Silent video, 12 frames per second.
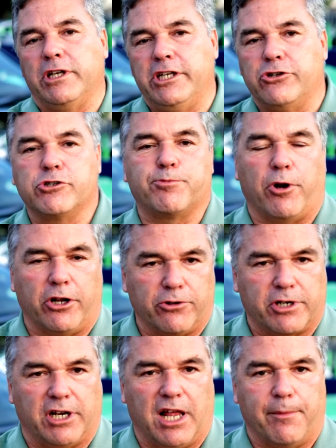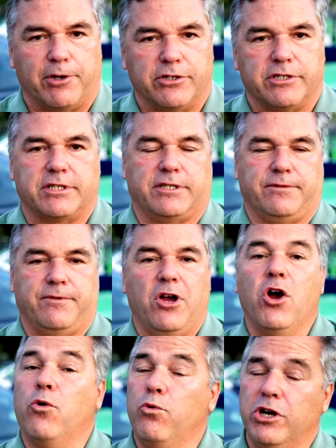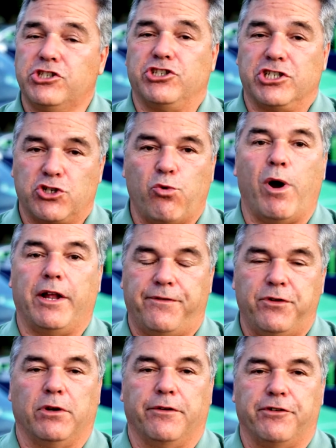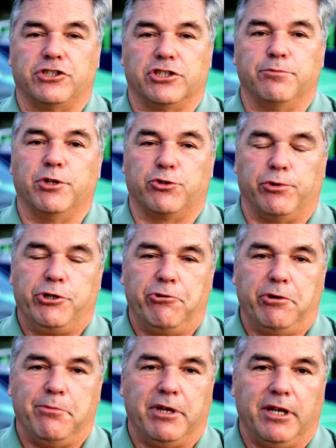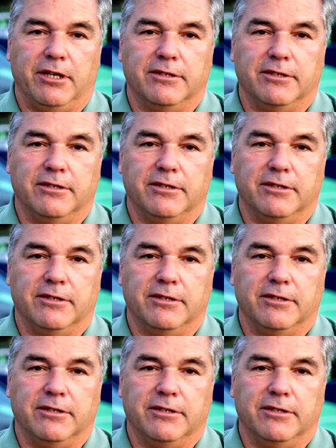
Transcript: liters per 100 kilometers, which is quite fuel efficient between you and me.